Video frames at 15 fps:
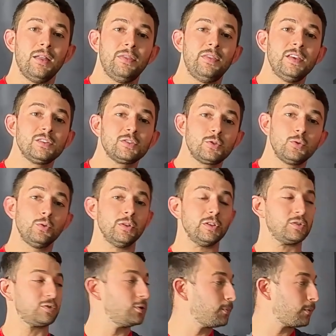This tool
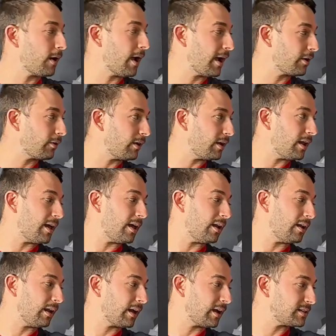is super accurate,
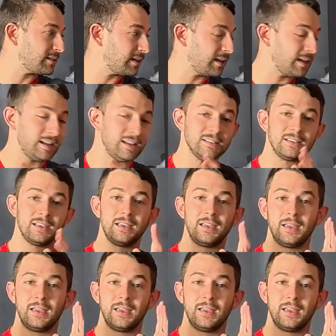and like I said, it is